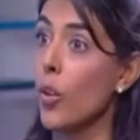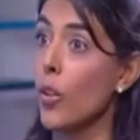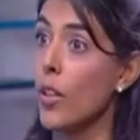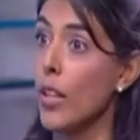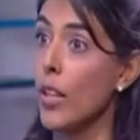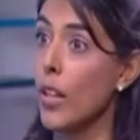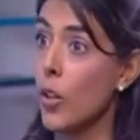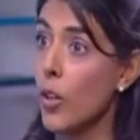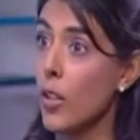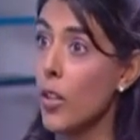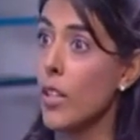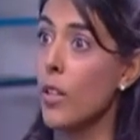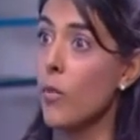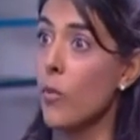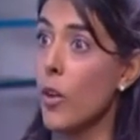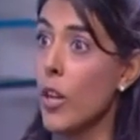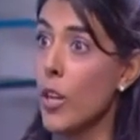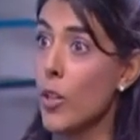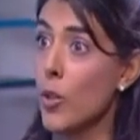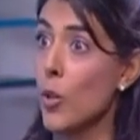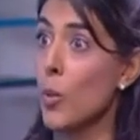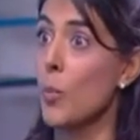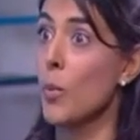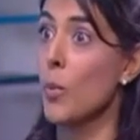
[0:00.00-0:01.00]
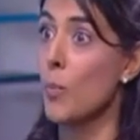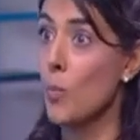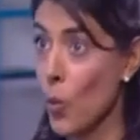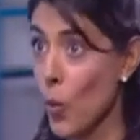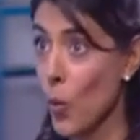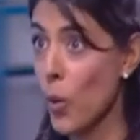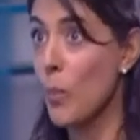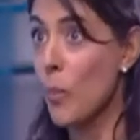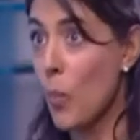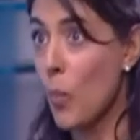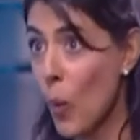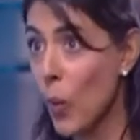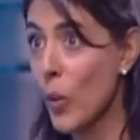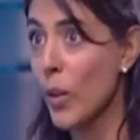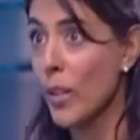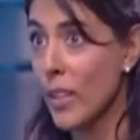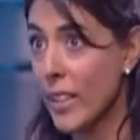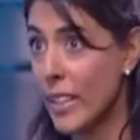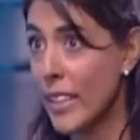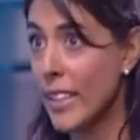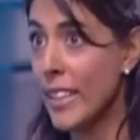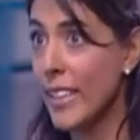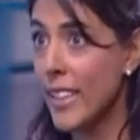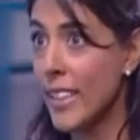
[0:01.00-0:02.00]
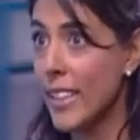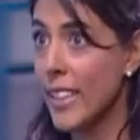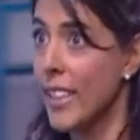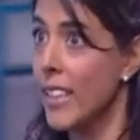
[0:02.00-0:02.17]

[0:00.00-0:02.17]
the earning ratio, but more importantly,